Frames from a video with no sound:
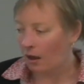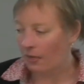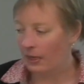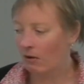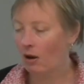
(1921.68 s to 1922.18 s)

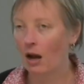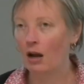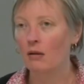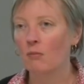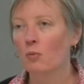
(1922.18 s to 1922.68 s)
There
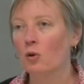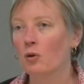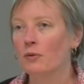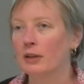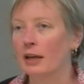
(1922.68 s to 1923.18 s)
are
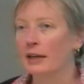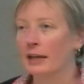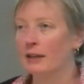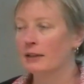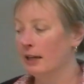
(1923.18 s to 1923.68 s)
moves
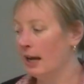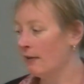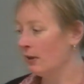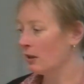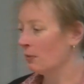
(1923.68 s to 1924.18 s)
against
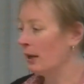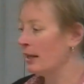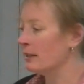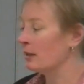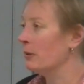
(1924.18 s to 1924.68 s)
having the
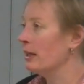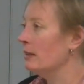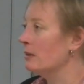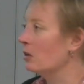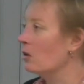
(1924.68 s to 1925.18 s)
plastic beads in the